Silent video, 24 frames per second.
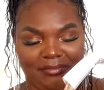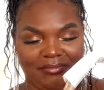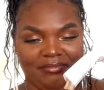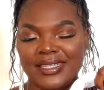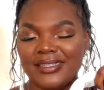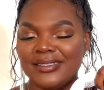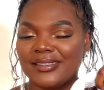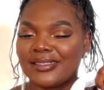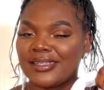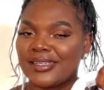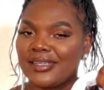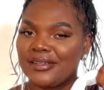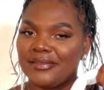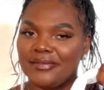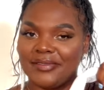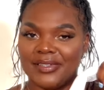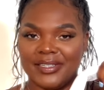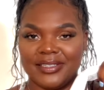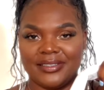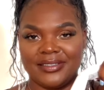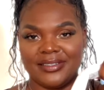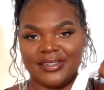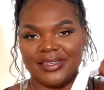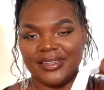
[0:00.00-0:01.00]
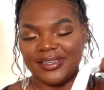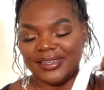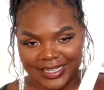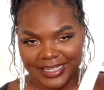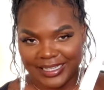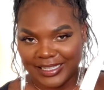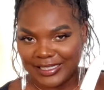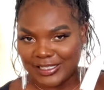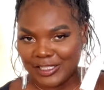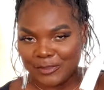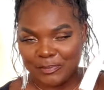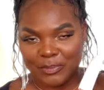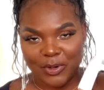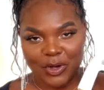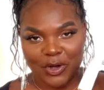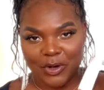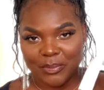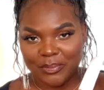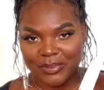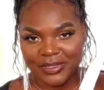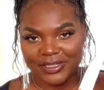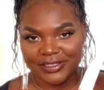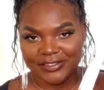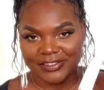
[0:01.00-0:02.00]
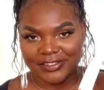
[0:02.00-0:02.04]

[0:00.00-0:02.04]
it's giving. Like, it's popping,